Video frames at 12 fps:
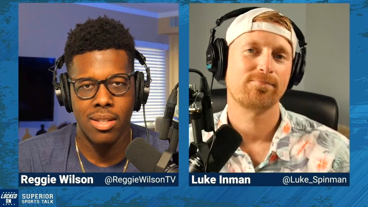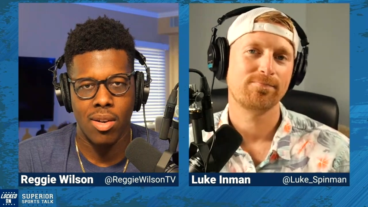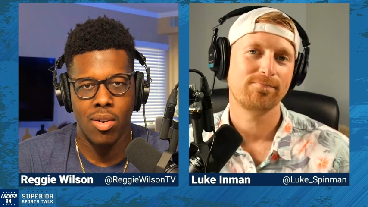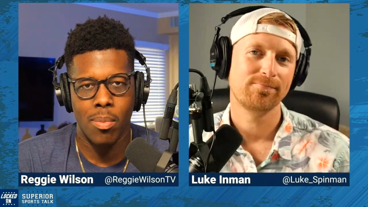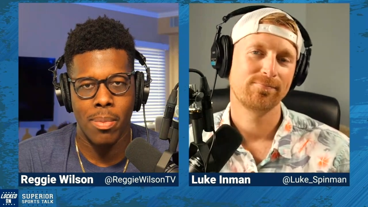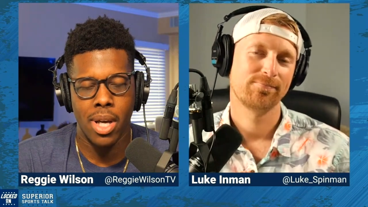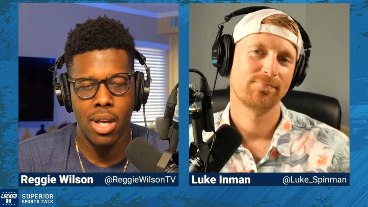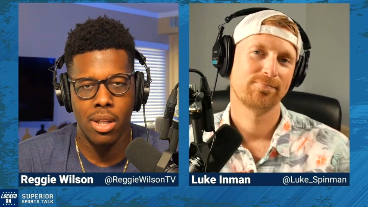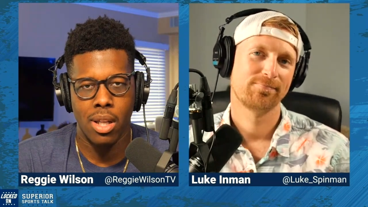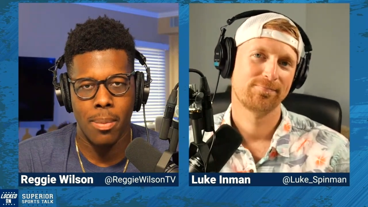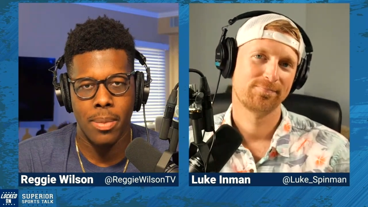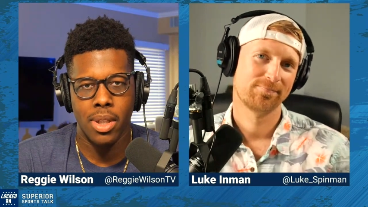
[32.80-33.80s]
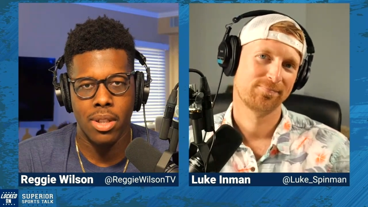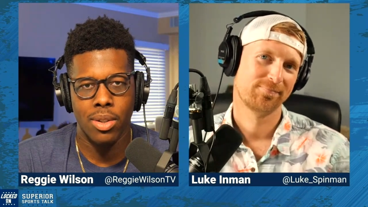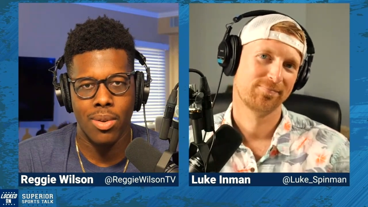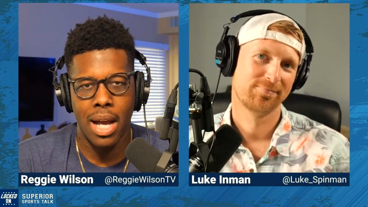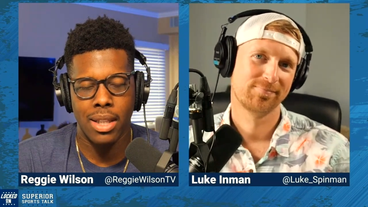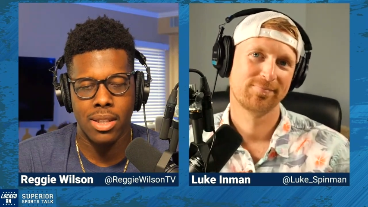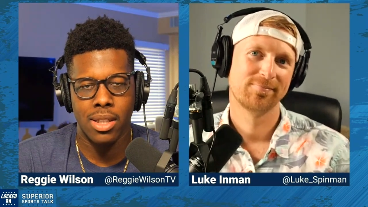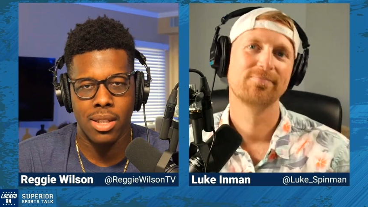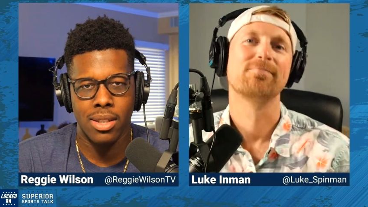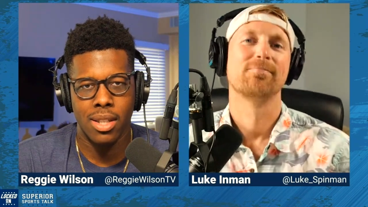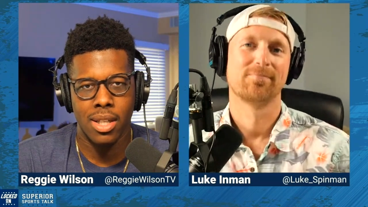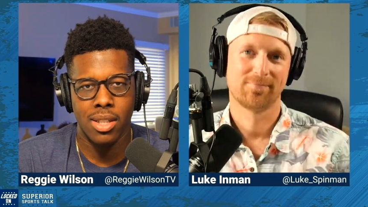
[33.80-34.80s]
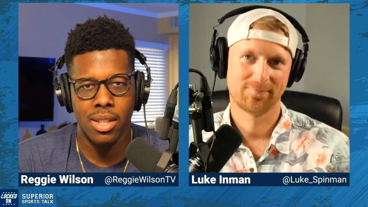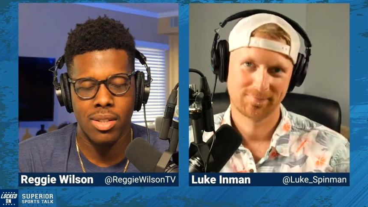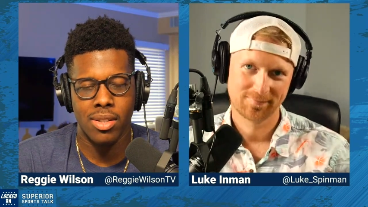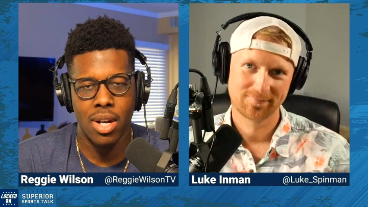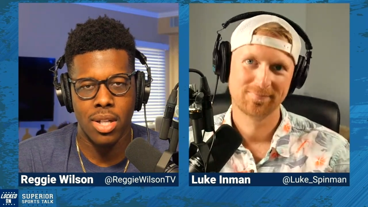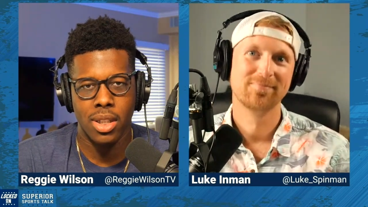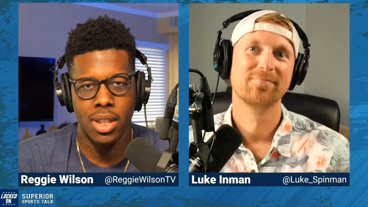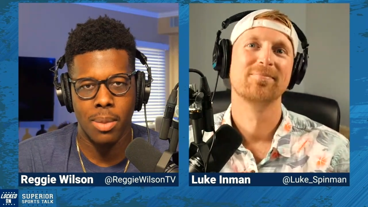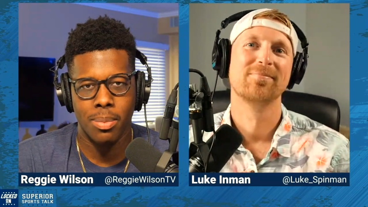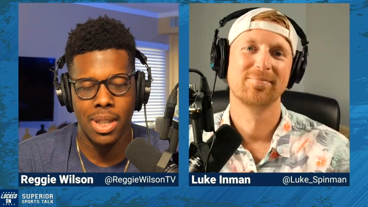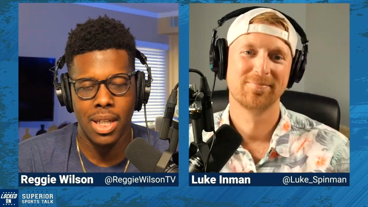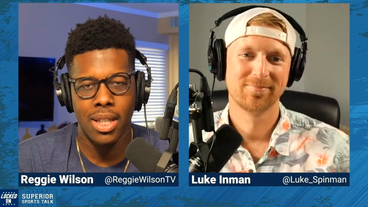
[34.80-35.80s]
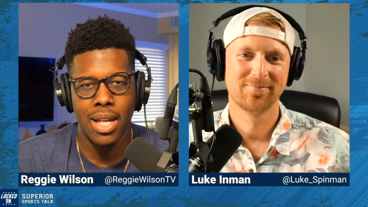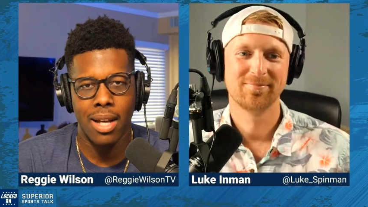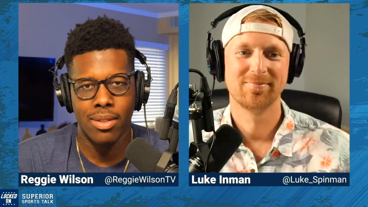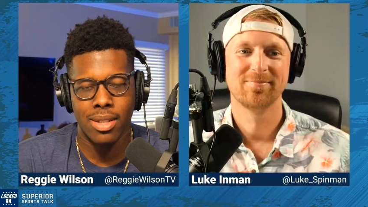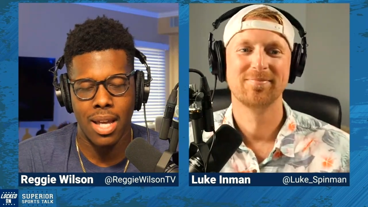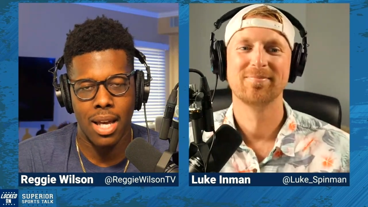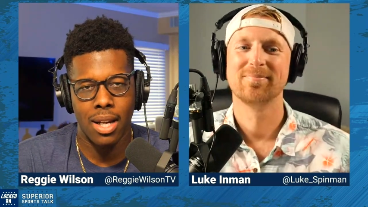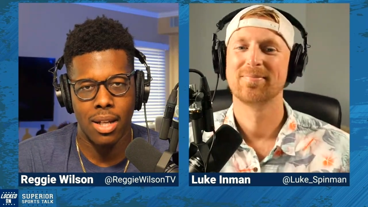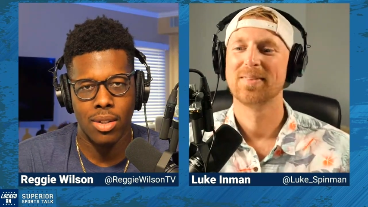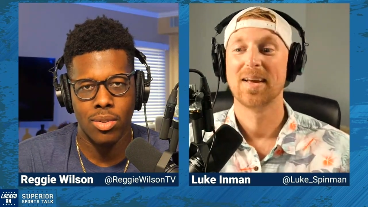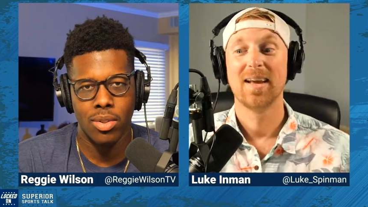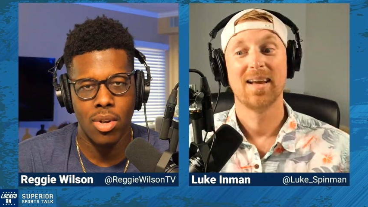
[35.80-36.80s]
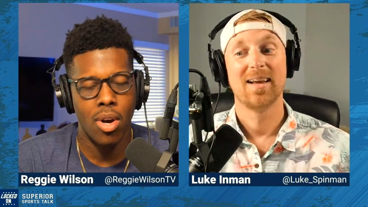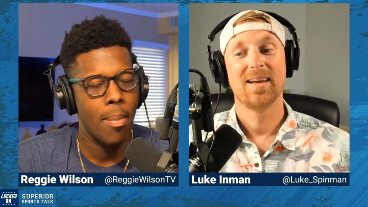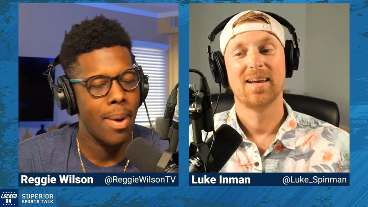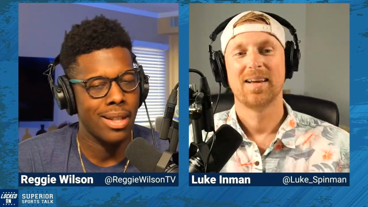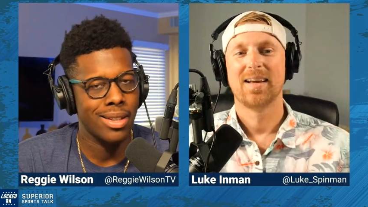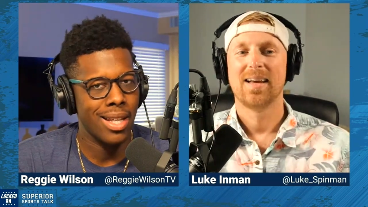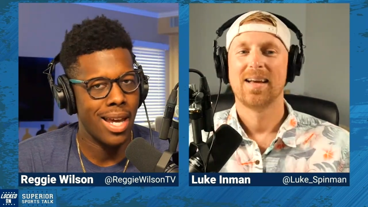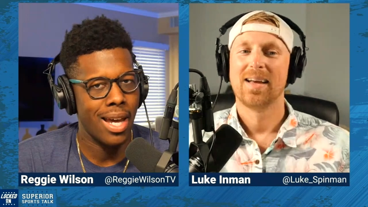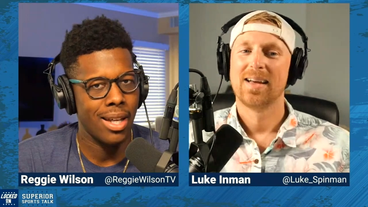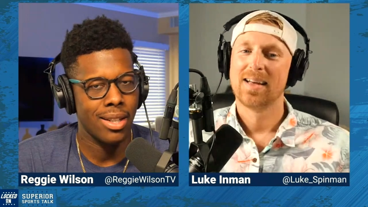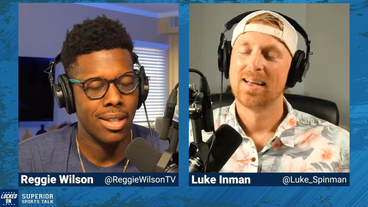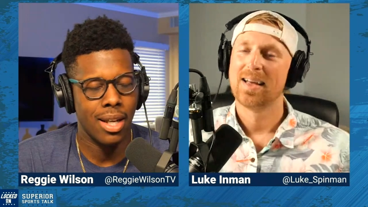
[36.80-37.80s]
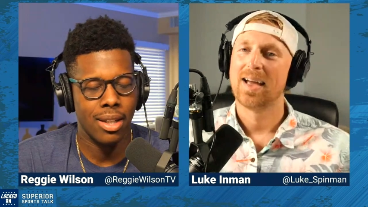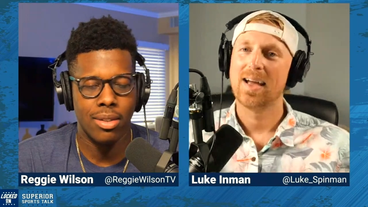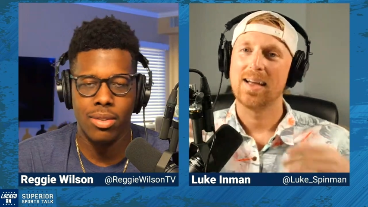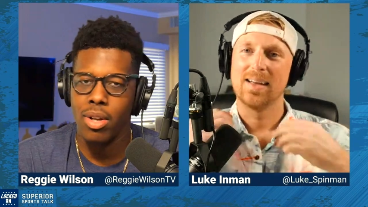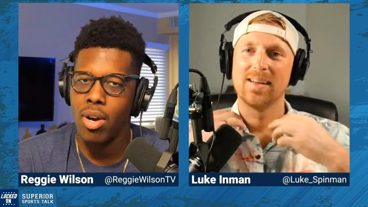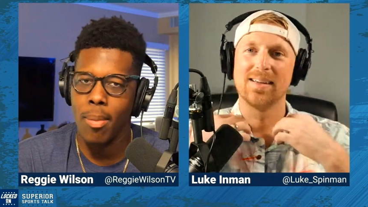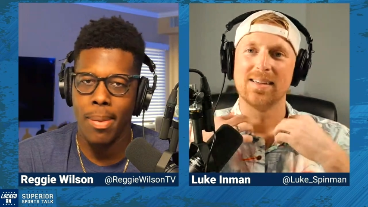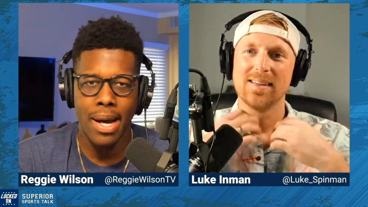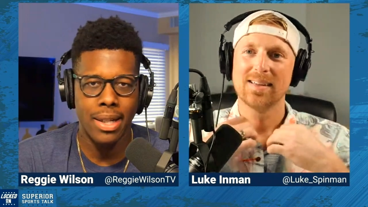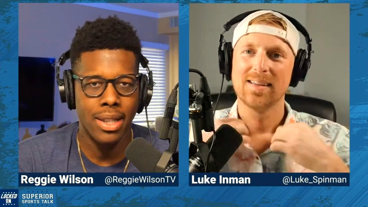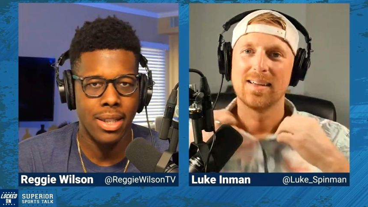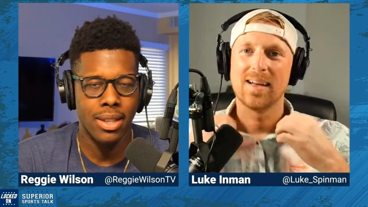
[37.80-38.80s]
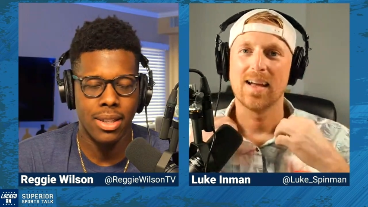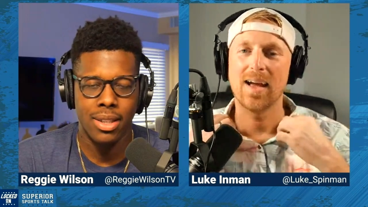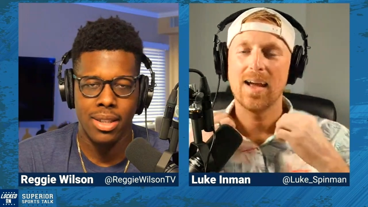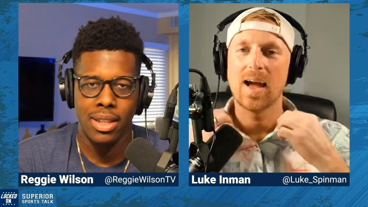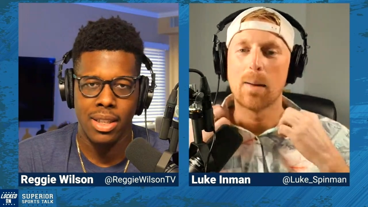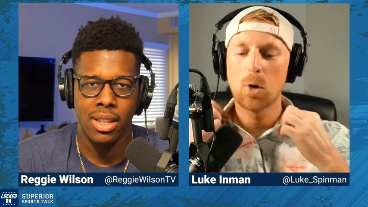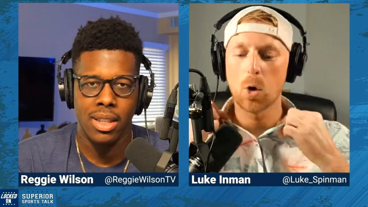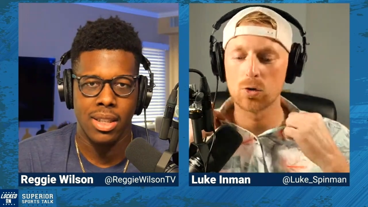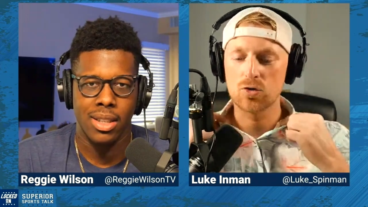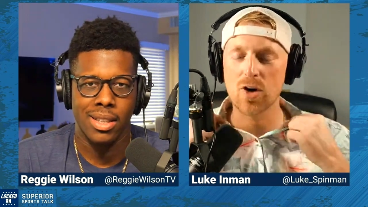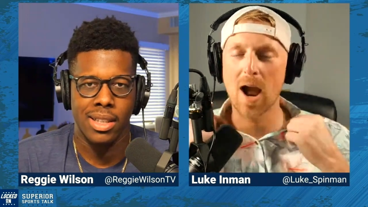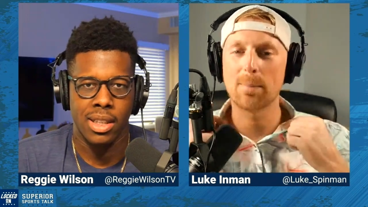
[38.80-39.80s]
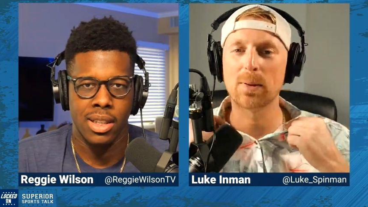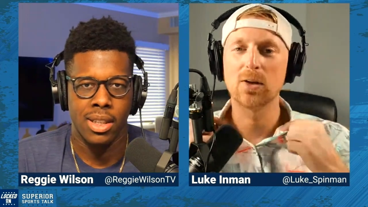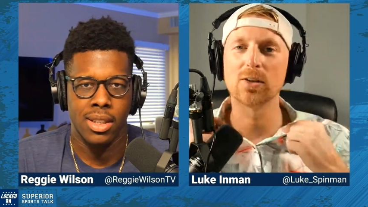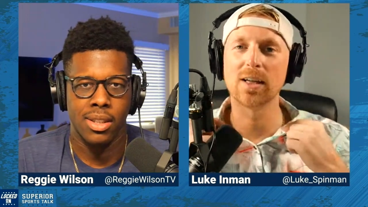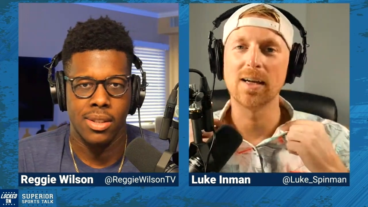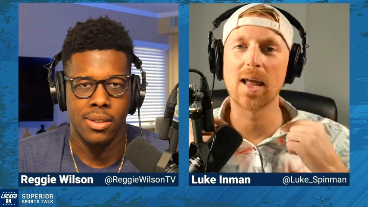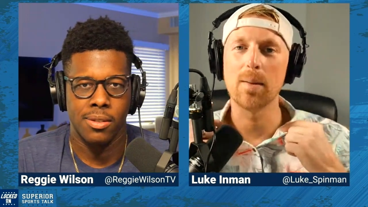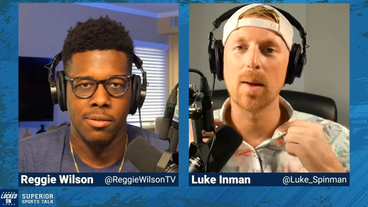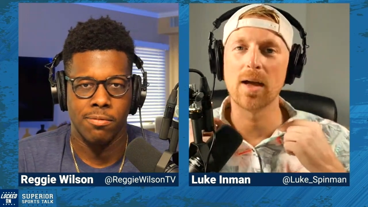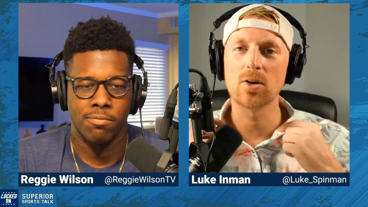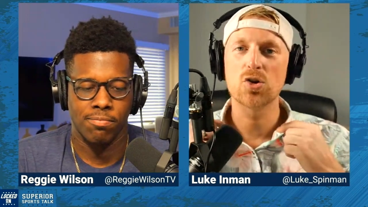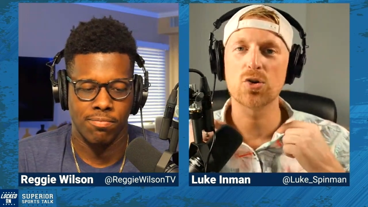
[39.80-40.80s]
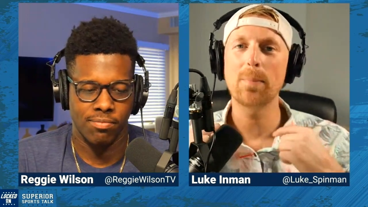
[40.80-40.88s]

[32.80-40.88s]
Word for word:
Speaker 1: Bell, our meteorologist, that she's turning up the heat outside. I don't know about that. I don't hey, know about it.
Speaker 2: Hey, I'm going tropical today, man. Triple